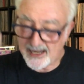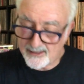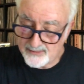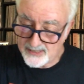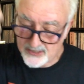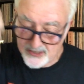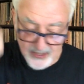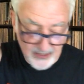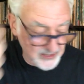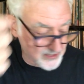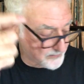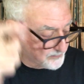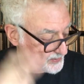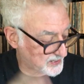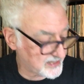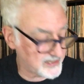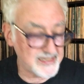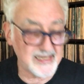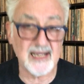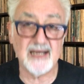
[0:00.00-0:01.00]
We took the
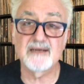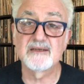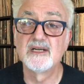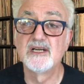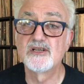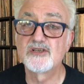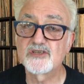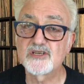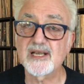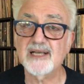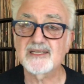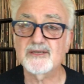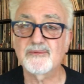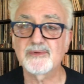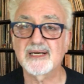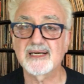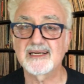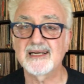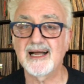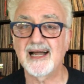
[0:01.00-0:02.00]
penny out, checked it
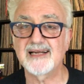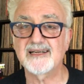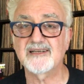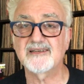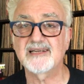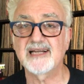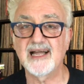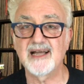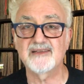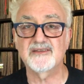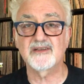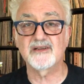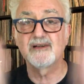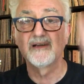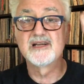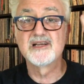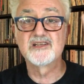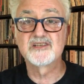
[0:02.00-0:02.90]
with a Geiger counter.